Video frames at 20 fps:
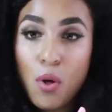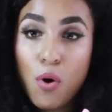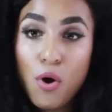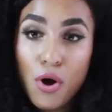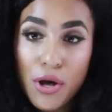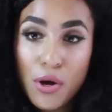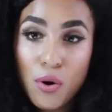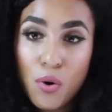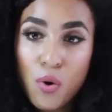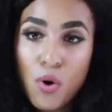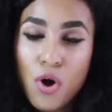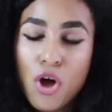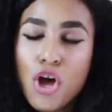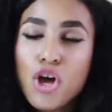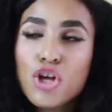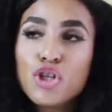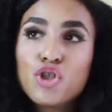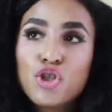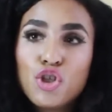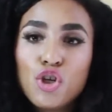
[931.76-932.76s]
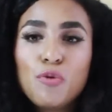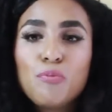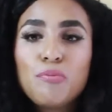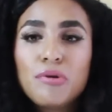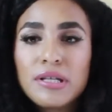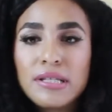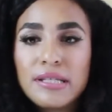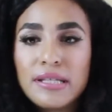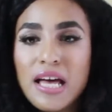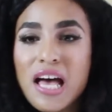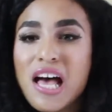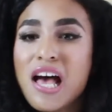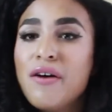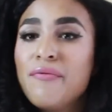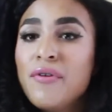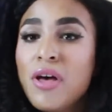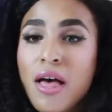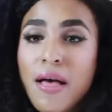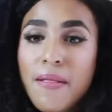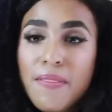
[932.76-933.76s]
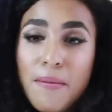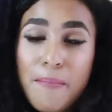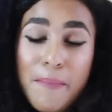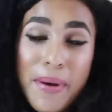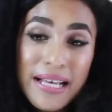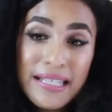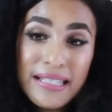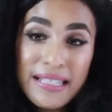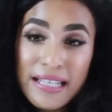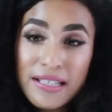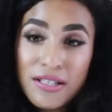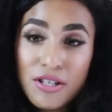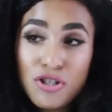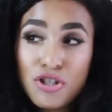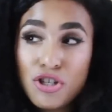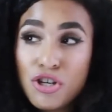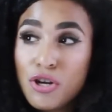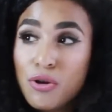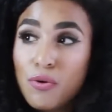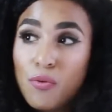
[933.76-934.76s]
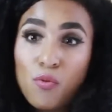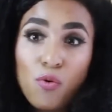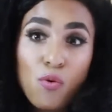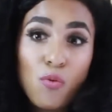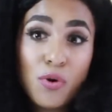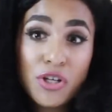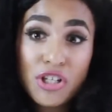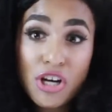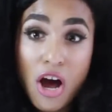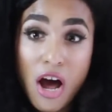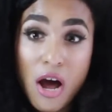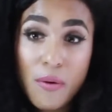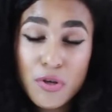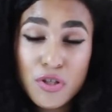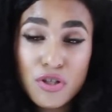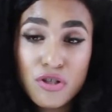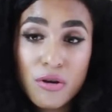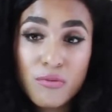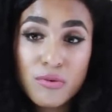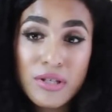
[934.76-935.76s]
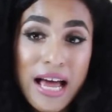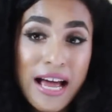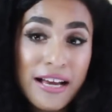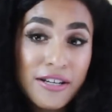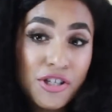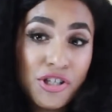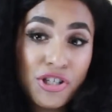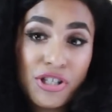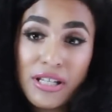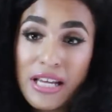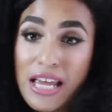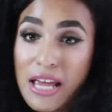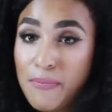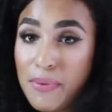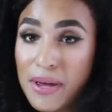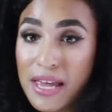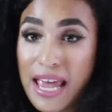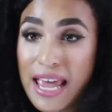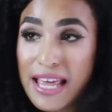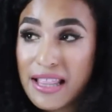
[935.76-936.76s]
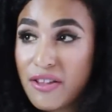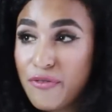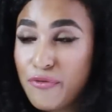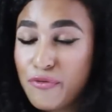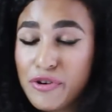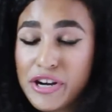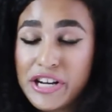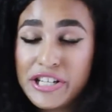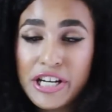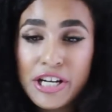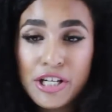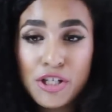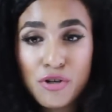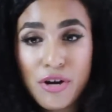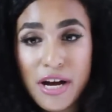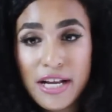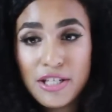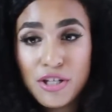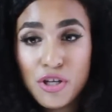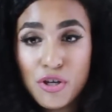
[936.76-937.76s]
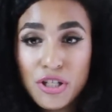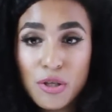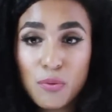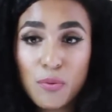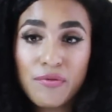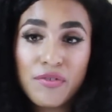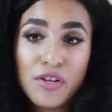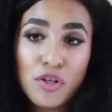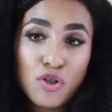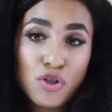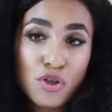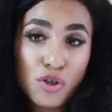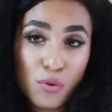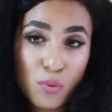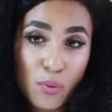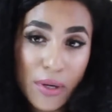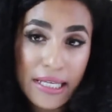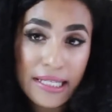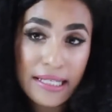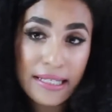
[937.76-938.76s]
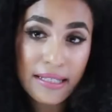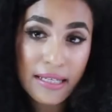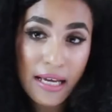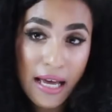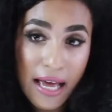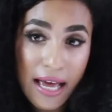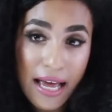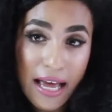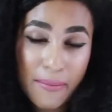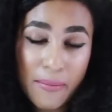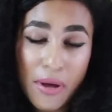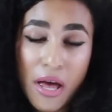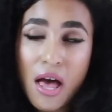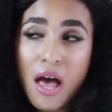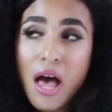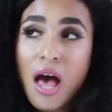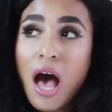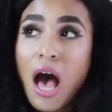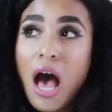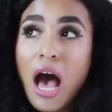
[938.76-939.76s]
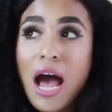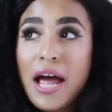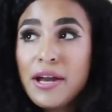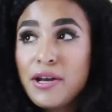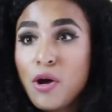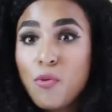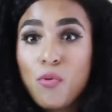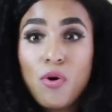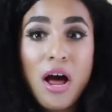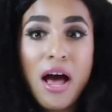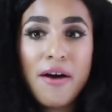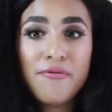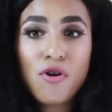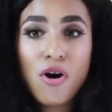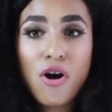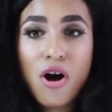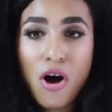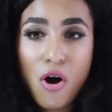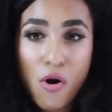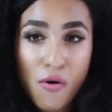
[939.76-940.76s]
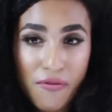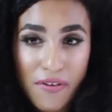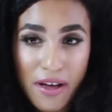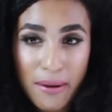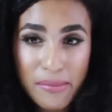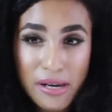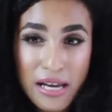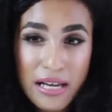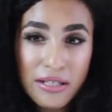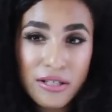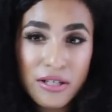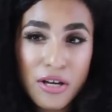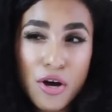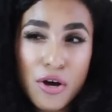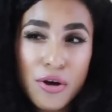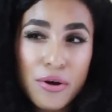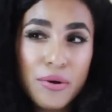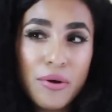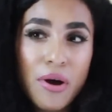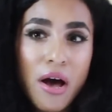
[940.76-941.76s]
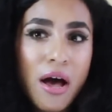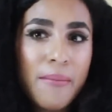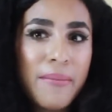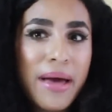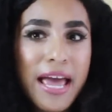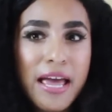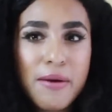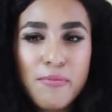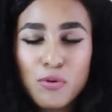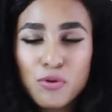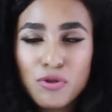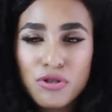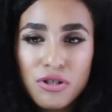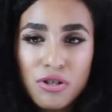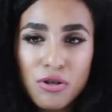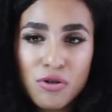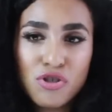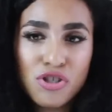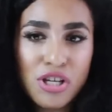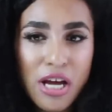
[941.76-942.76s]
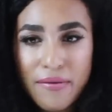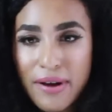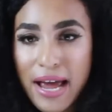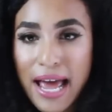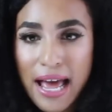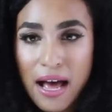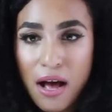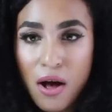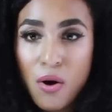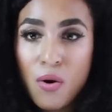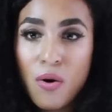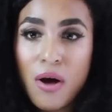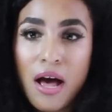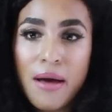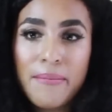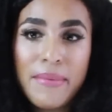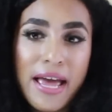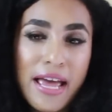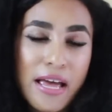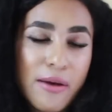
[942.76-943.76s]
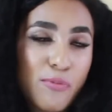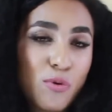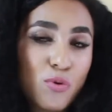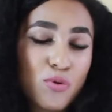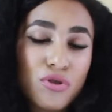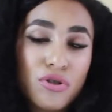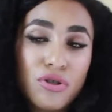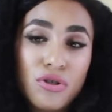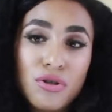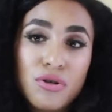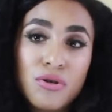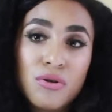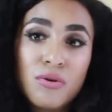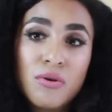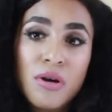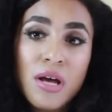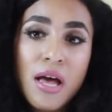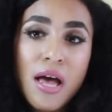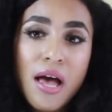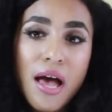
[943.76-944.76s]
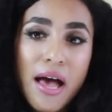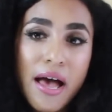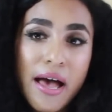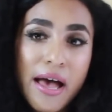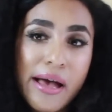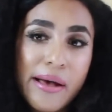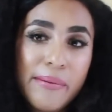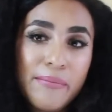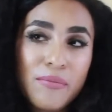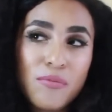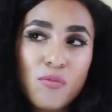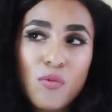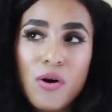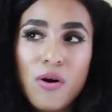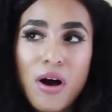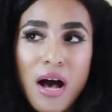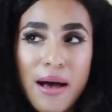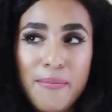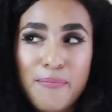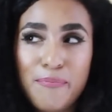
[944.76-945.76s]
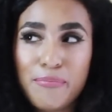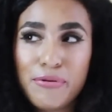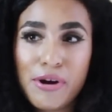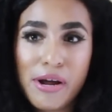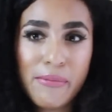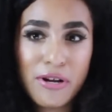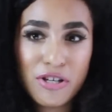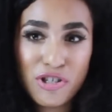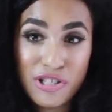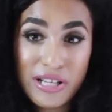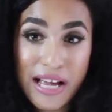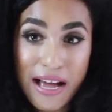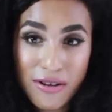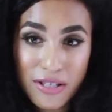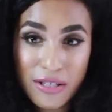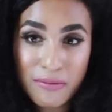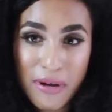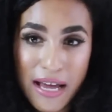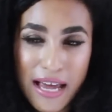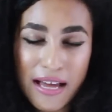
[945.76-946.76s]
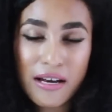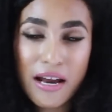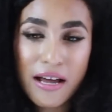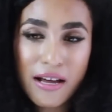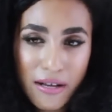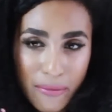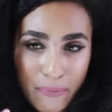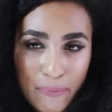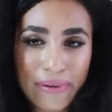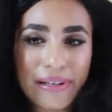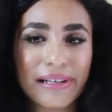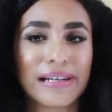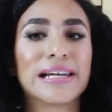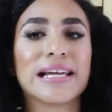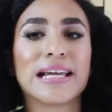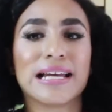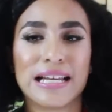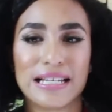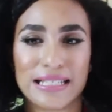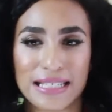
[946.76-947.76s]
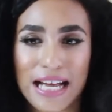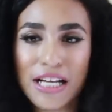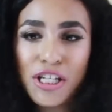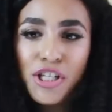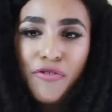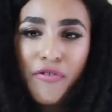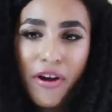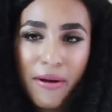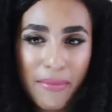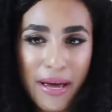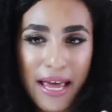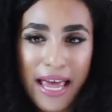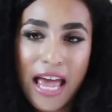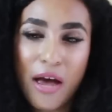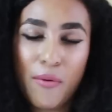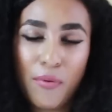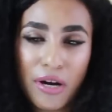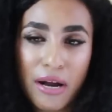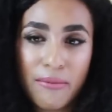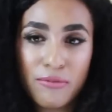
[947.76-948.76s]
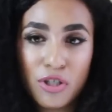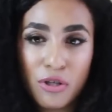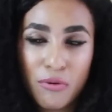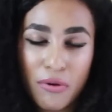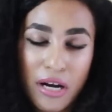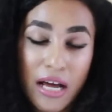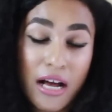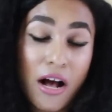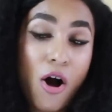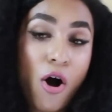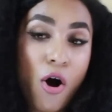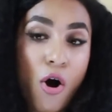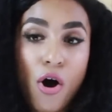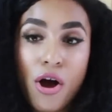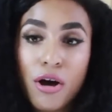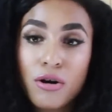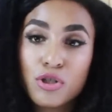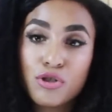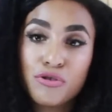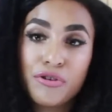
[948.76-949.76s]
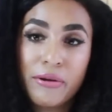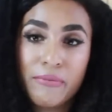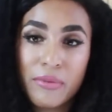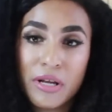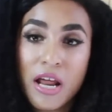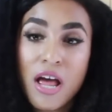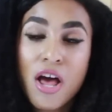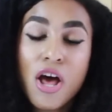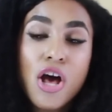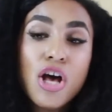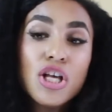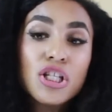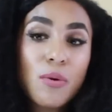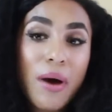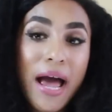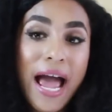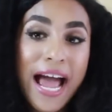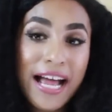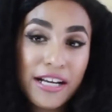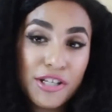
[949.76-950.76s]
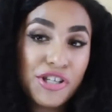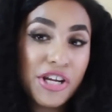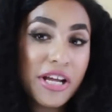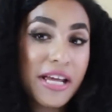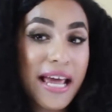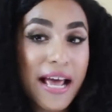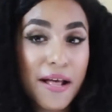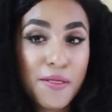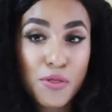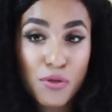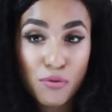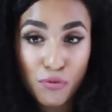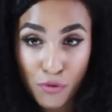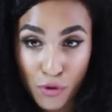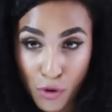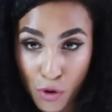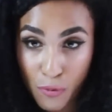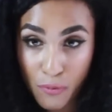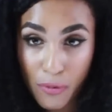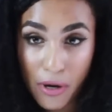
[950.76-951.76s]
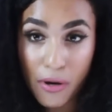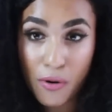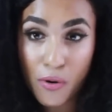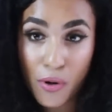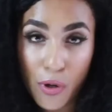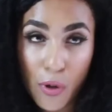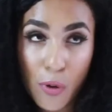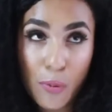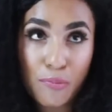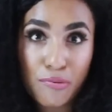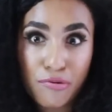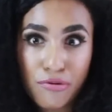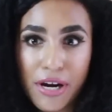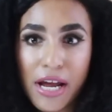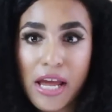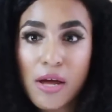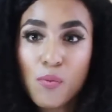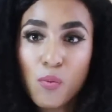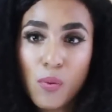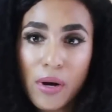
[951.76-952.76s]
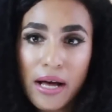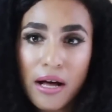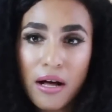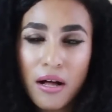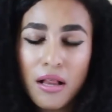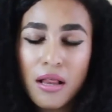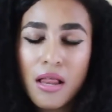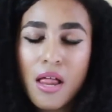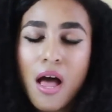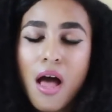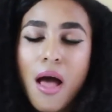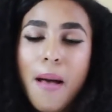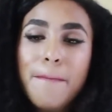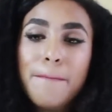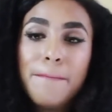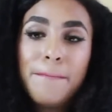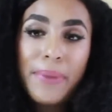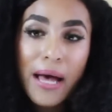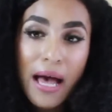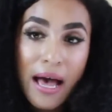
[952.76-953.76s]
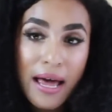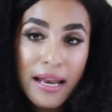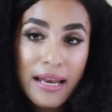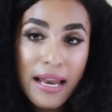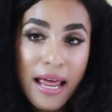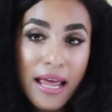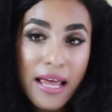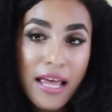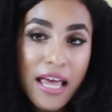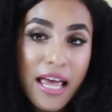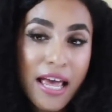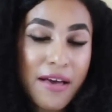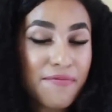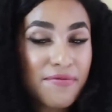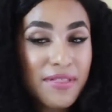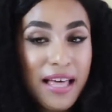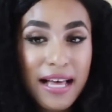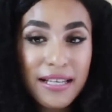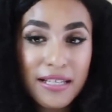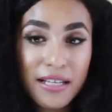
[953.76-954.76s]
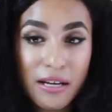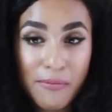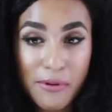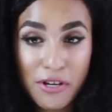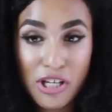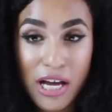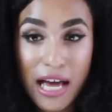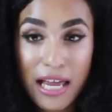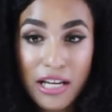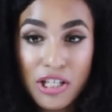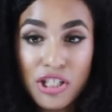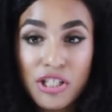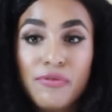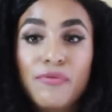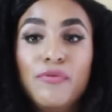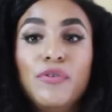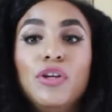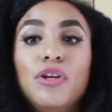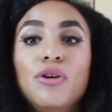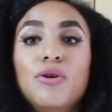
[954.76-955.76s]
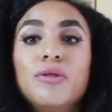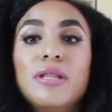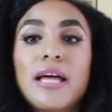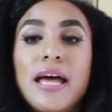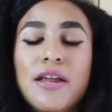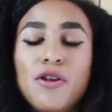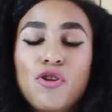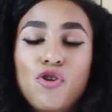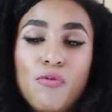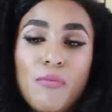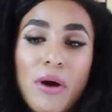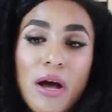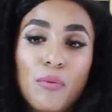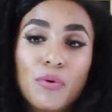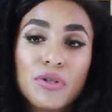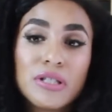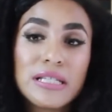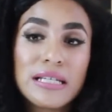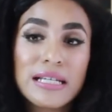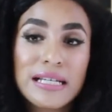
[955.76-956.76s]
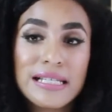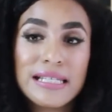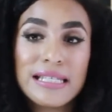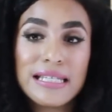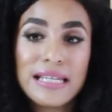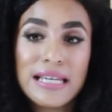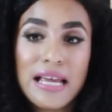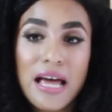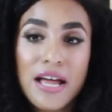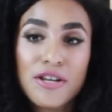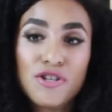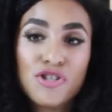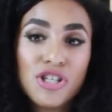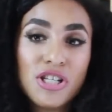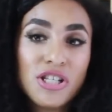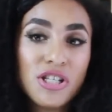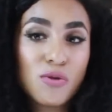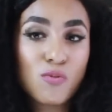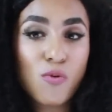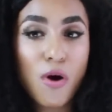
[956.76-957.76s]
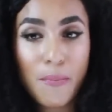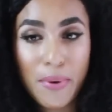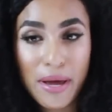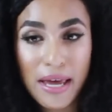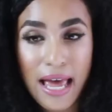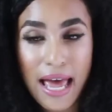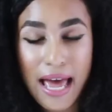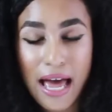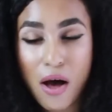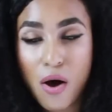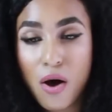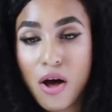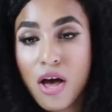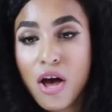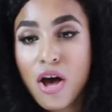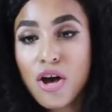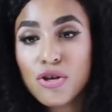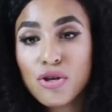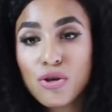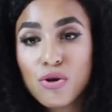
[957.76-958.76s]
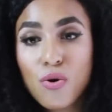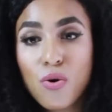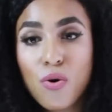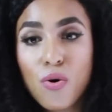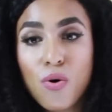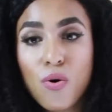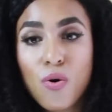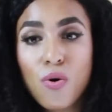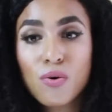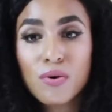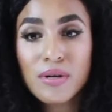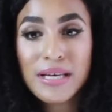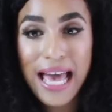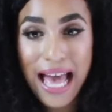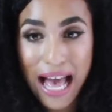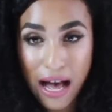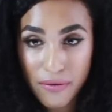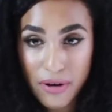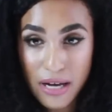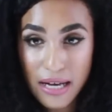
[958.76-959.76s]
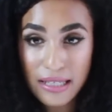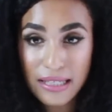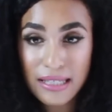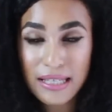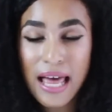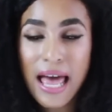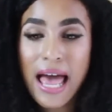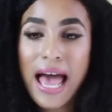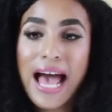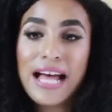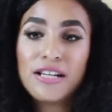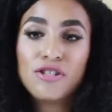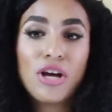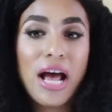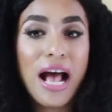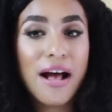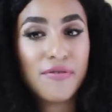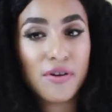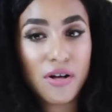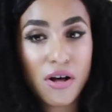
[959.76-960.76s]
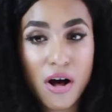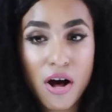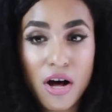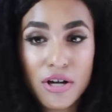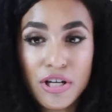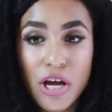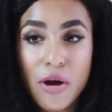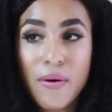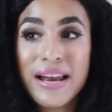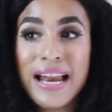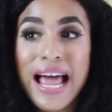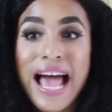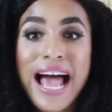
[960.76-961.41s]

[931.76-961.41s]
oil to preserve. The best thing to do, well, which I was doing, was actually just keeping it in the fridge and trying to use it within 2 weeks time. I know, well, I've got a whole family, so I'm able to share it out. I'm able to, well, I pretty much douse my, like, completely saturate my hair when I'm doing like a hot oil treatment. So I actually get through my oil pretty well. But if that's going to be challenging for you, then you might want to consider just swapping out your carrots and your avocado and